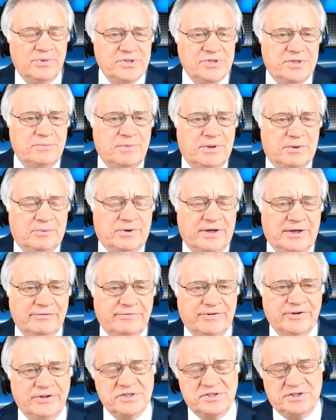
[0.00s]
must admit, when I
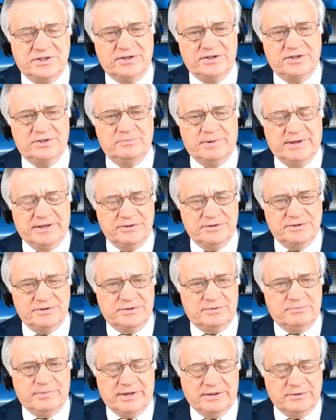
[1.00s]
first heard about
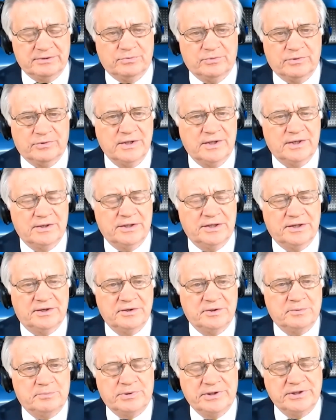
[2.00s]

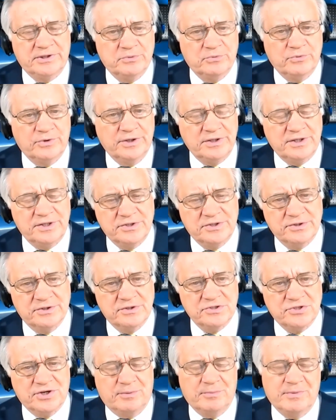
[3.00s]
the brilliant work you're
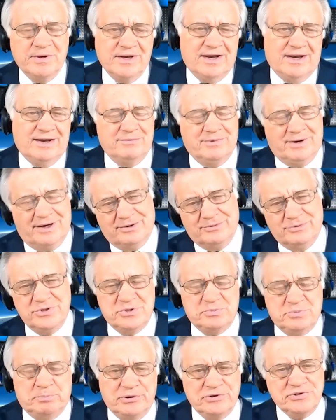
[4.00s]
doing, Tom, I
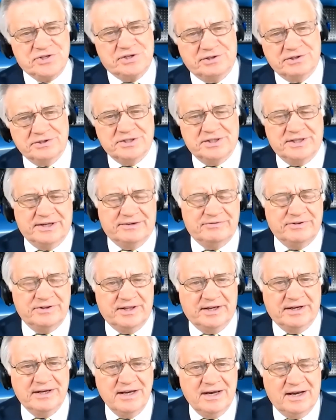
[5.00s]
was puzzled in
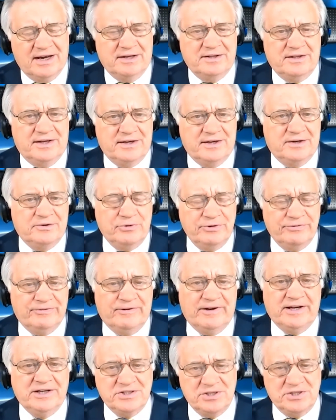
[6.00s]
everything. And then I
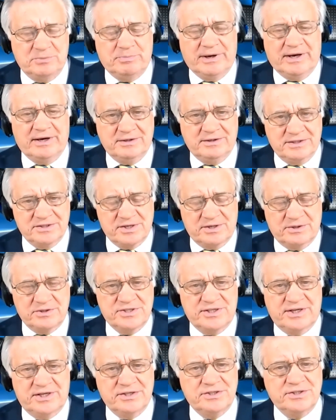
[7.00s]
reflected back, as I
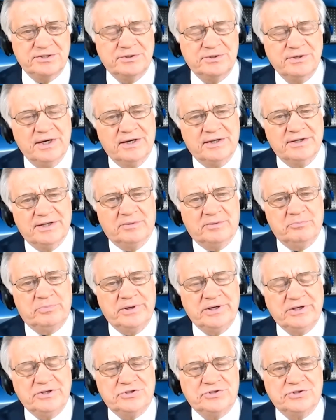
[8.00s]
said, to that
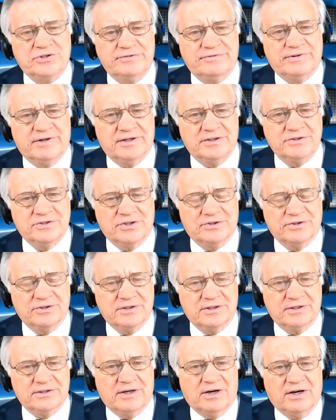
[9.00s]
picture of our
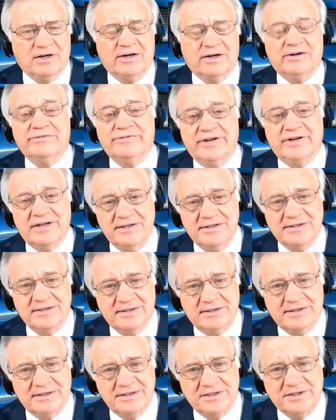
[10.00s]
dog, Harvey,
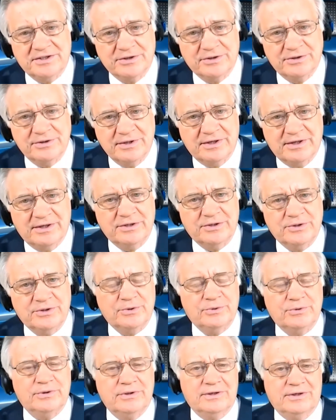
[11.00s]
you know,
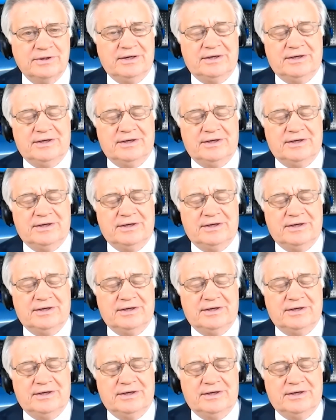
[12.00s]
who